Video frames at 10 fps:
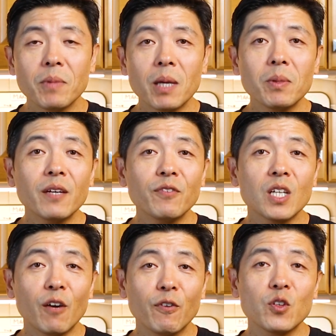maybe if
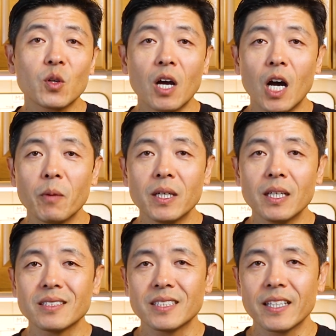enough of you comment
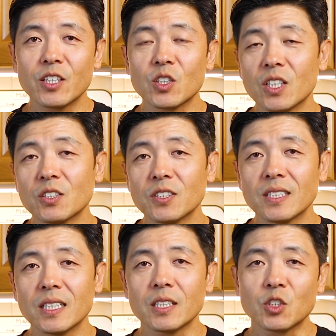and say that you're
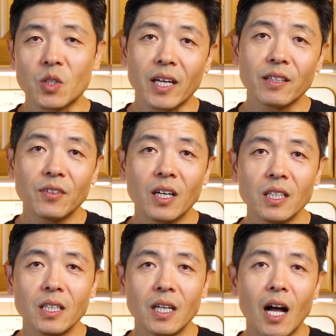interested in trying the
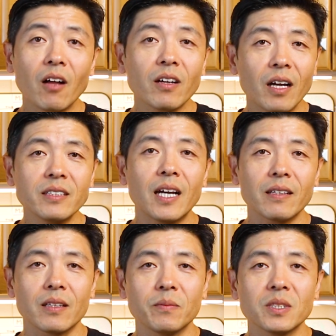Vala, I'll
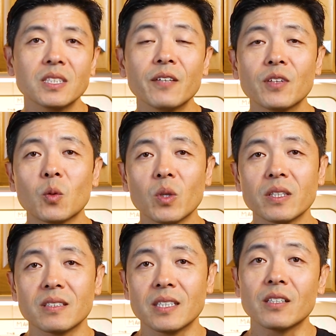contact them and see if they're willing
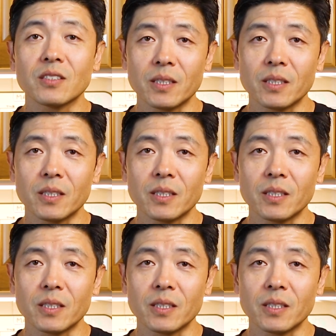to send us